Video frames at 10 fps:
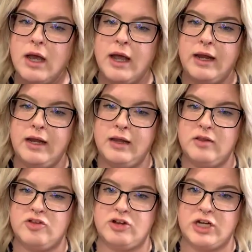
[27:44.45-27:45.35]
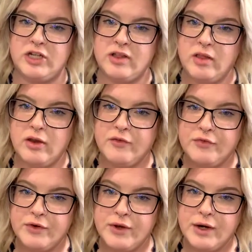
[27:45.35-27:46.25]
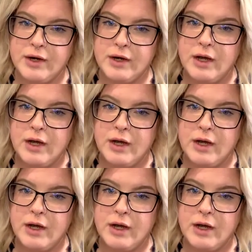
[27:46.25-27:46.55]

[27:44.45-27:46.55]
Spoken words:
and it stretches a little further.